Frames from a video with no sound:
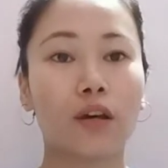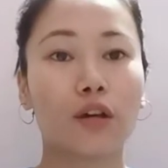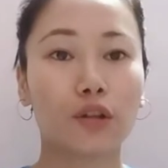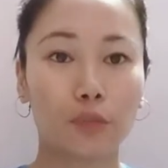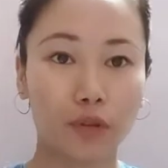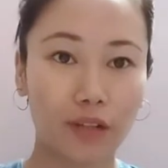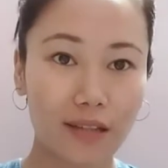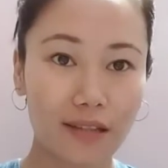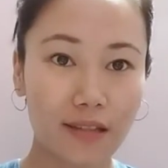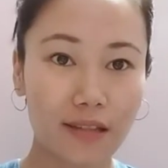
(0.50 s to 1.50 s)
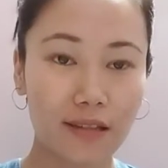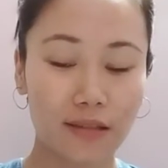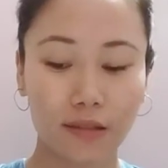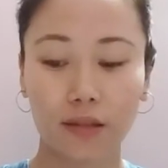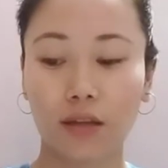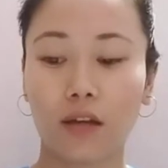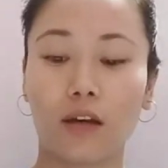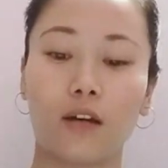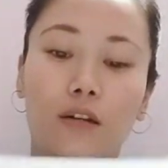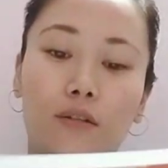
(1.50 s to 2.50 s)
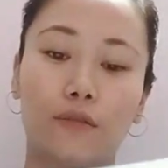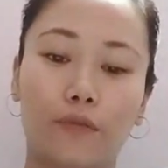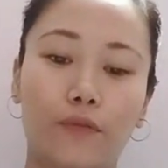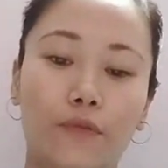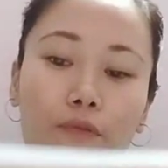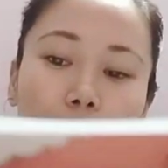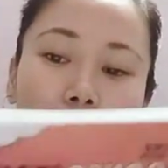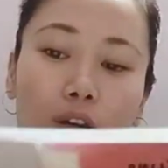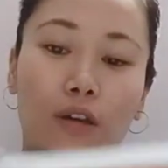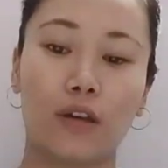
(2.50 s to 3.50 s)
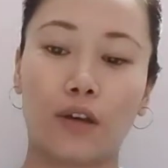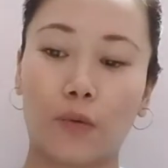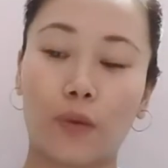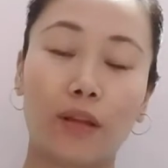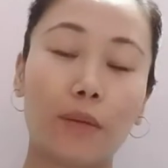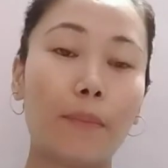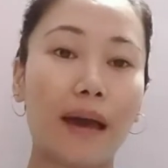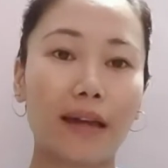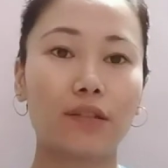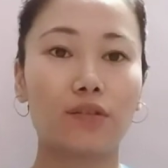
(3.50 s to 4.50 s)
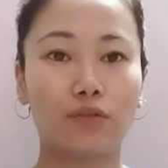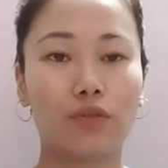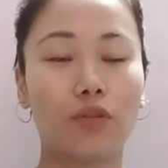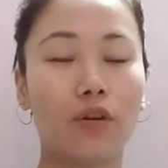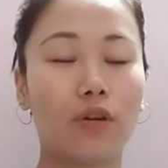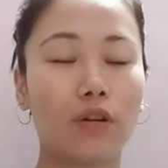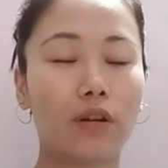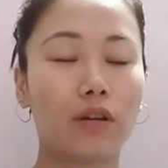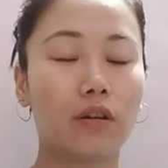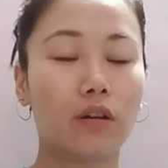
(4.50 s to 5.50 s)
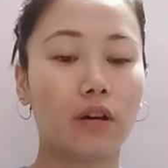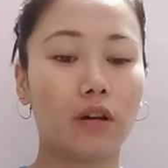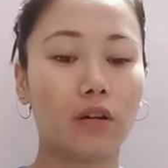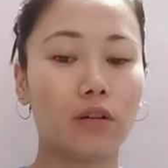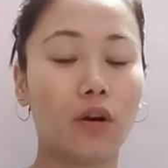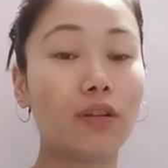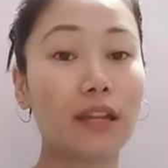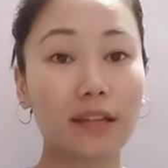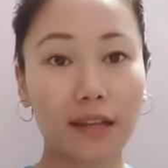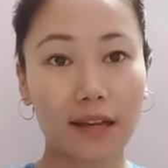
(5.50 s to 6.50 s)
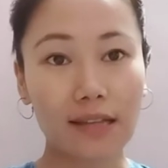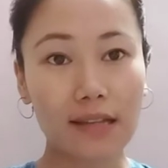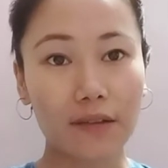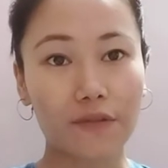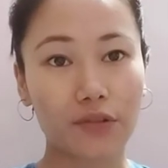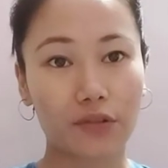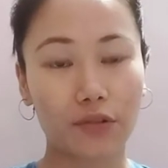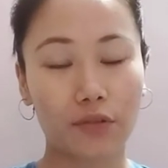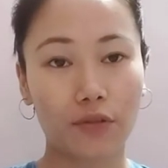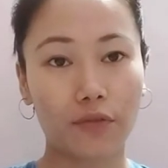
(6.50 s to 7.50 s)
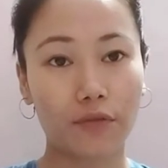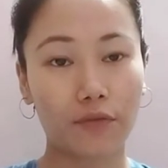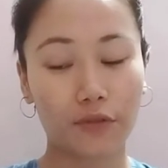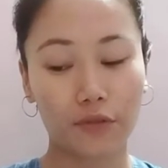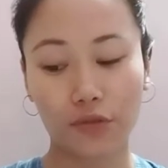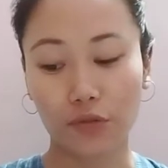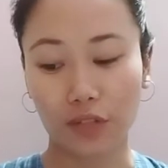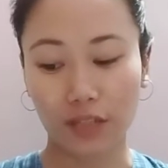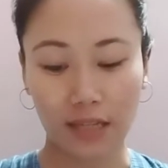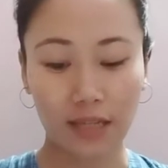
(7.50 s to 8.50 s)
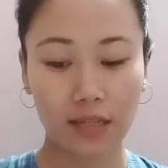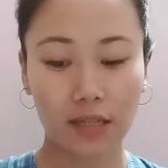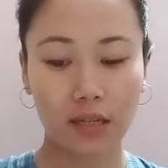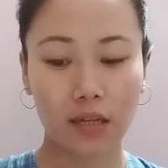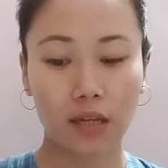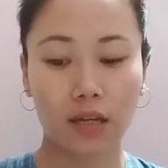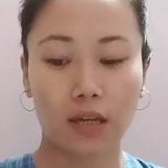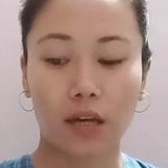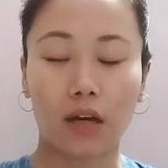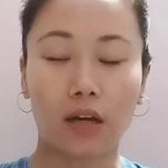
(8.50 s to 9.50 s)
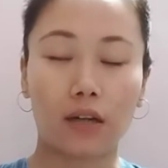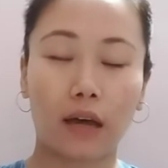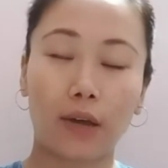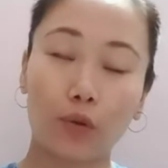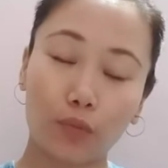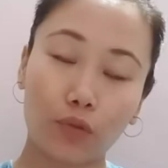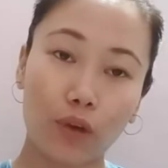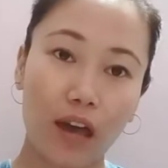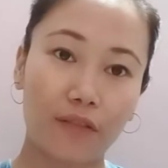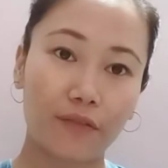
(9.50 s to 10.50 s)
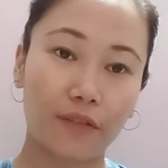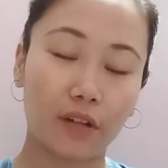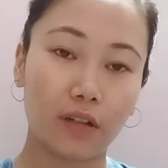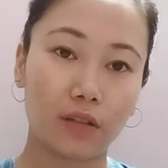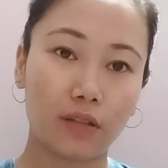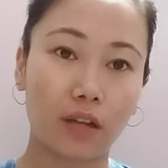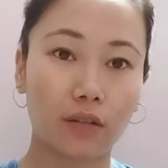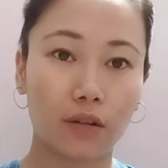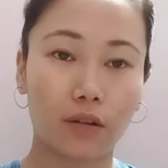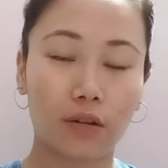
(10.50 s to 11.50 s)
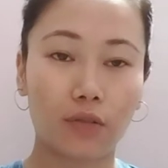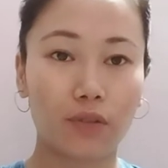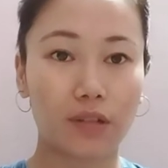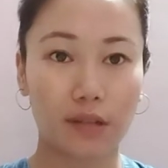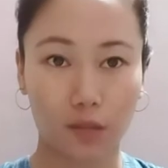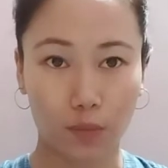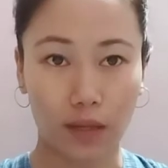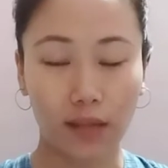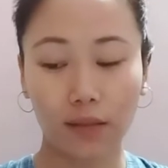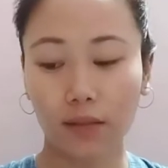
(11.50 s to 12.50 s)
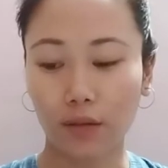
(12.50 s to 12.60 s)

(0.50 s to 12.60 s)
Good morning, class 6. Uh, Welcome back to your online class after your first unit test. I hope you have done your unit test well.